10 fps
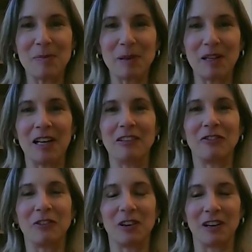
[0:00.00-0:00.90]
plug
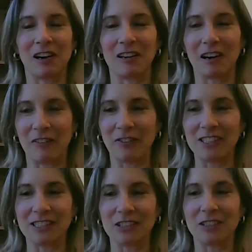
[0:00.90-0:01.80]
for our
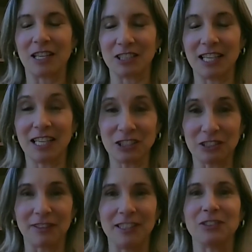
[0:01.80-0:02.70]
office's
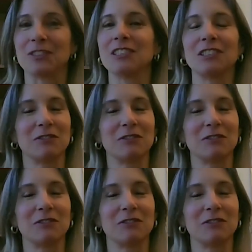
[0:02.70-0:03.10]
educational resources,